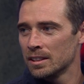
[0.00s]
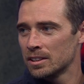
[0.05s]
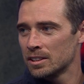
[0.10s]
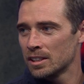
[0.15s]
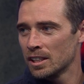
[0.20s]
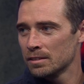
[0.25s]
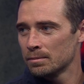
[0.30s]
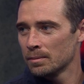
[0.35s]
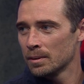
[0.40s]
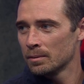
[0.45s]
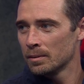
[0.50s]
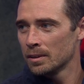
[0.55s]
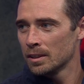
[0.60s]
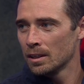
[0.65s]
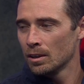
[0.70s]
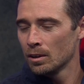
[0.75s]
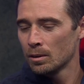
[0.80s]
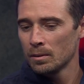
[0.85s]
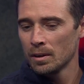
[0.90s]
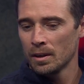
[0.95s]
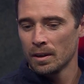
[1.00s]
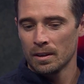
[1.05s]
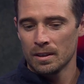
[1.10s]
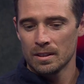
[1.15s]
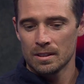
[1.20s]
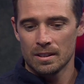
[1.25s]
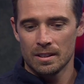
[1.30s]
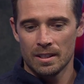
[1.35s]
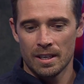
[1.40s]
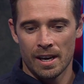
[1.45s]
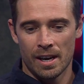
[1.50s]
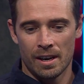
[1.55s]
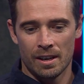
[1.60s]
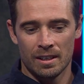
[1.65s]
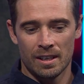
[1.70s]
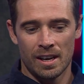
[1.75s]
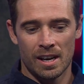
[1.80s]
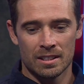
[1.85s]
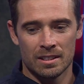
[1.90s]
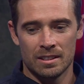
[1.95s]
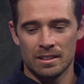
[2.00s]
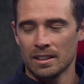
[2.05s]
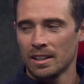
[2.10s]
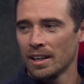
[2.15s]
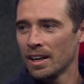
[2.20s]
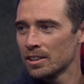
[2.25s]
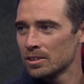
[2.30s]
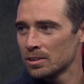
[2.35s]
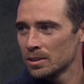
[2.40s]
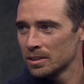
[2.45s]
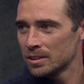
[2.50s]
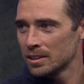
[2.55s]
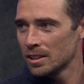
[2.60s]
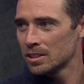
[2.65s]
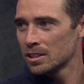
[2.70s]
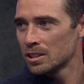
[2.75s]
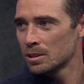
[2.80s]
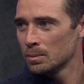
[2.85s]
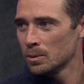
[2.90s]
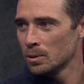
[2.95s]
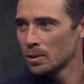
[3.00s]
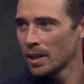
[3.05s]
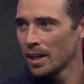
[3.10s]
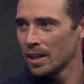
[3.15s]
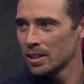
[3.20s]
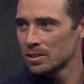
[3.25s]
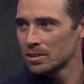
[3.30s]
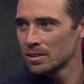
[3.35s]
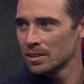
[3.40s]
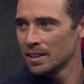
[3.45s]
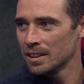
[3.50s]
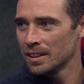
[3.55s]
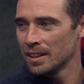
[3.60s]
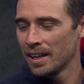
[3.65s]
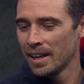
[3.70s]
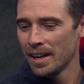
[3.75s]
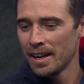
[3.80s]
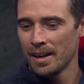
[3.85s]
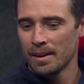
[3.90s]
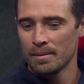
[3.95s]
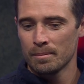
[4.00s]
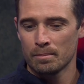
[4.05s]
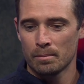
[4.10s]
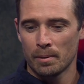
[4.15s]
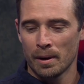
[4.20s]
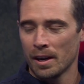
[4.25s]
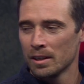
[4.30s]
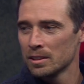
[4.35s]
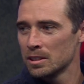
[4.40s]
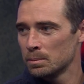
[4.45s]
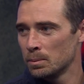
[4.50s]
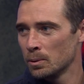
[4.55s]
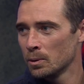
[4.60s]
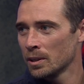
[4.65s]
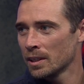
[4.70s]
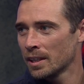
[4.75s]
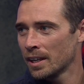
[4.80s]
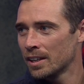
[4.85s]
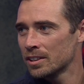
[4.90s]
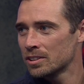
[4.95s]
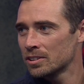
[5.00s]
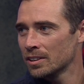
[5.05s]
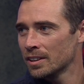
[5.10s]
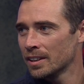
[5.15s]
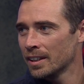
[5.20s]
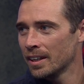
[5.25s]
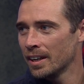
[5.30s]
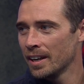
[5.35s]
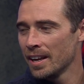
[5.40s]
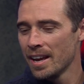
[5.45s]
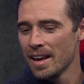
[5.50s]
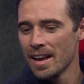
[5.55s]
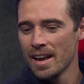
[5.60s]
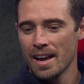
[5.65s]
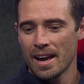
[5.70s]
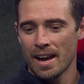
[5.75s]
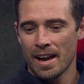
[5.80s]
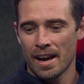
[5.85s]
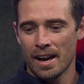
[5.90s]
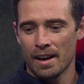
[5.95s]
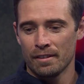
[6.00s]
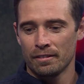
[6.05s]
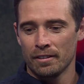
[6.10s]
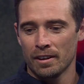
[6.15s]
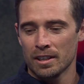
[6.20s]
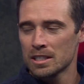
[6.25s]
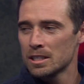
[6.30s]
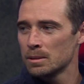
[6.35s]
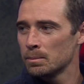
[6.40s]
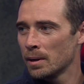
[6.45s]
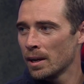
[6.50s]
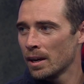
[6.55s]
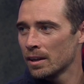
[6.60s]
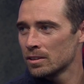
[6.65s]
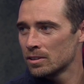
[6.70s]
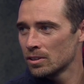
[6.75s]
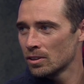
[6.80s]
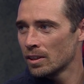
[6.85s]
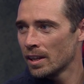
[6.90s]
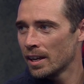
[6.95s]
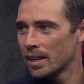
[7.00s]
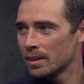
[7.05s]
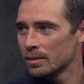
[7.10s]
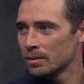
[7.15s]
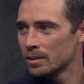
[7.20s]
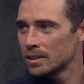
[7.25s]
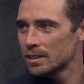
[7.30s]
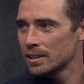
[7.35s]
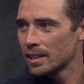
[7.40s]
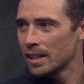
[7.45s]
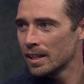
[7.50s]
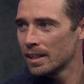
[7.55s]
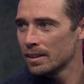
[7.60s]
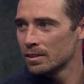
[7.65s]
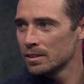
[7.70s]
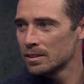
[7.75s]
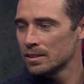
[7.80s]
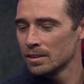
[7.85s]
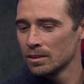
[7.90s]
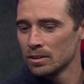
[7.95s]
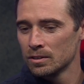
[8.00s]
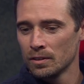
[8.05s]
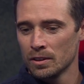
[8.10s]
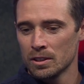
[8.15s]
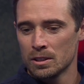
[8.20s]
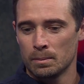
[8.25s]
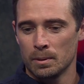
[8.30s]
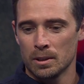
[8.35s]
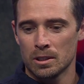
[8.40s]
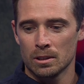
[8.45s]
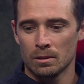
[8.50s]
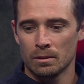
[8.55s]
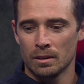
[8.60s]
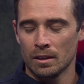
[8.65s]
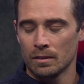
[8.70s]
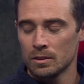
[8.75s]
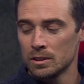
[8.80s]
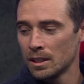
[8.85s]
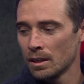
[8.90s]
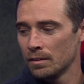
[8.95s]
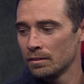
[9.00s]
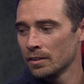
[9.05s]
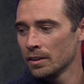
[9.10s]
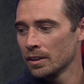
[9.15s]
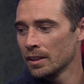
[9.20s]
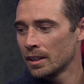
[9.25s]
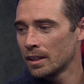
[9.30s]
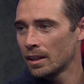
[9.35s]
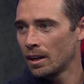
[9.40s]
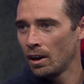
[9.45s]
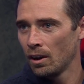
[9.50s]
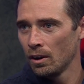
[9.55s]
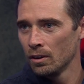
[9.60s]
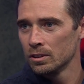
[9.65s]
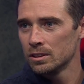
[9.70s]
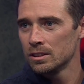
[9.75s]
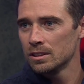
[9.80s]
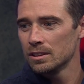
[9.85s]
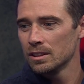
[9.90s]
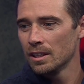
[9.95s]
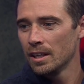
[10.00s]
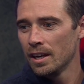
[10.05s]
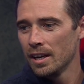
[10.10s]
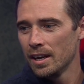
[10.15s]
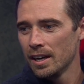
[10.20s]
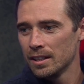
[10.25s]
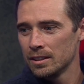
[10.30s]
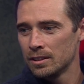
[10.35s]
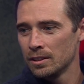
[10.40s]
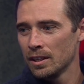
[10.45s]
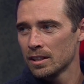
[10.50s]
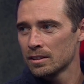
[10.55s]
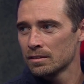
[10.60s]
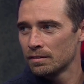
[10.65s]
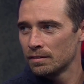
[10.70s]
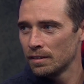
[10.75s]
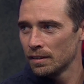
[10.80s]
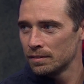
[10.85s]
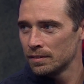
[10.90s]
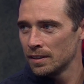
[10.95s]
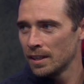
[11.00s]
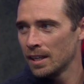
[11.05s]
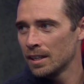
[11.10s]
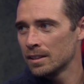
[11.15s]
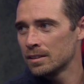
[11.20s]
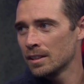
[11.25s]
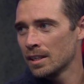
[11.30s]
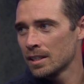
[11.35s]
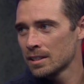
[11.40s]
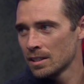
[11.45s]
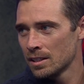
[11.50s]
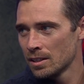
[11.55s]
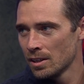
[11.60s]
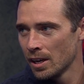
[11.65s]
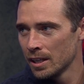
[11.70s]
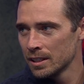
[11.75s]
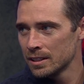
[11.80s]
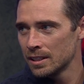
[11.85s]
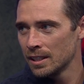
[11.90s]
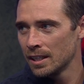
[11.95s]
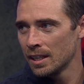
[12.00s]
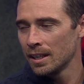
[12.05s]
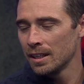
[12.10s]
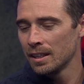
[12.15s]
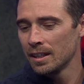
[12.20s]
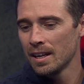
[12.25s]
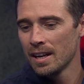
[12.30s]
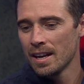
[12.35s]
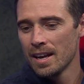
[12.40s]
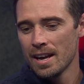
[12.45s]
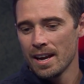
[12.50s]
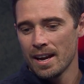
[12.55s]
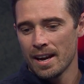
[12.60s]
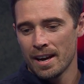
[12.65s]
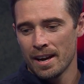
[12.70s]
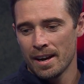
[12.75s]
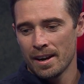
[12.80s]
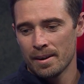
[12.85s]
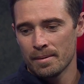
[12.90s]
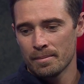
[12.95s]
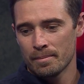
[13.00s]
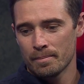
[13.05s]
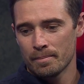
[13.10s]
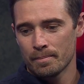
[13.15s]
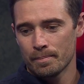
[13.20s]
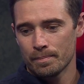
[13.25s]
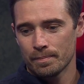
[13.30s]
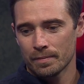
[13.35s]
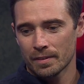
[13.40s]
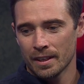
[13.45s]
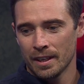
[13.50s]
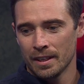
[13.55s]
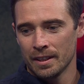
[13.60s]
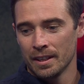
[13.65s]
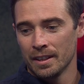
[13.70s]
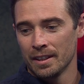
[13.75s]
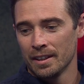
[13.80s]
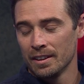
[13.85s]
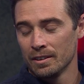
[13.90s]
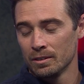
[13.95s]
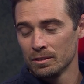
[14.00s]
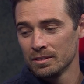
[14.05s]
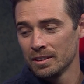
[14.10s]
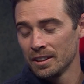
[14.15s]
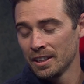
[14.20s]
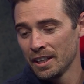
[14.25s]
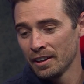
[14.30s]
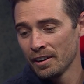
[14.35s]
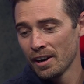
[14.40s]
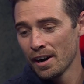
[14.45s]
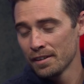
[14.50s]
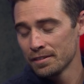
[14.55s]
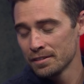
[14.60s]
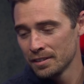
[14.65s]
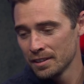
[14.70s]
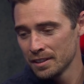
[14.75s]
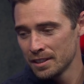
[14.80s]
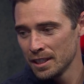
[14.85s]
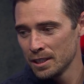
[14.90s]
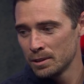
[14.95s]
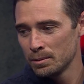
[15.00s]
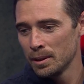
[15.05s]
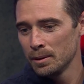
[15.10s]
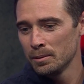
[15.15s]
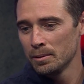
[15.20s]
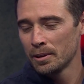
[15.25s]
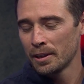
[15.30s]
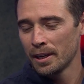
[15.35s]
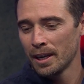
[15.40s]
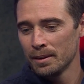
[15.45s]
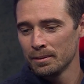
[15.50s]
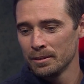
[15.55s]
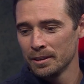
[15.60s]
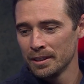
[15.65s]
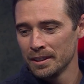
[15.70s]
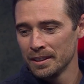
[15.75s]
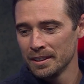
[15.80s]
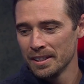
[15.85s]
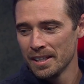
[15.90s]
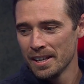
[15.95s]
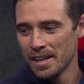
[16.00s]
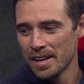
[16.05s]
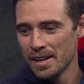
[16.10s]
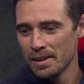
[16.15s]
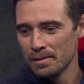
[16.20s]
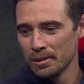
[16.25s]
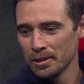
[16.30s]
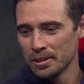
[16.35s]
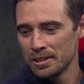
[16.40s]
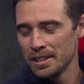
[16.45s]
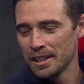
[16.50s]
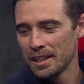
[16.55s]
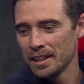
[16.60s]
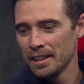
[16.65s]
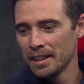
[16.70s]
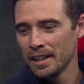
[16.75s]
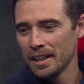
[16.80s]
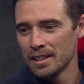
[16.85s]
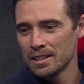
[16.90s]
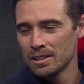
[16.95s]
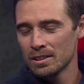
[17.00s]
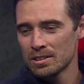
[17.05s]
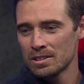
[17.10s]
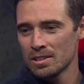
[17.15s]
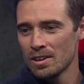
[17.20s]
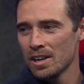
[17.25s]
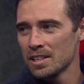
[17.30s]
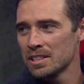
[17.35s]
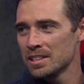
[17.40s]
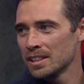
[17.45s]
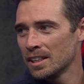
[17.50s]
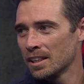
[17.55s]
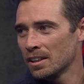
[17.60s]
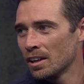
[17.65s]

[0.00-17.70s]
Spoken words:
achievement when you look at us as a country, such a small country, proud sporting country, and for us to be able to do that, it was very special. We'd obviously come very close in 2015 and 2019, and then the year after in the T20 World Cup, we were second again. So it was nice to get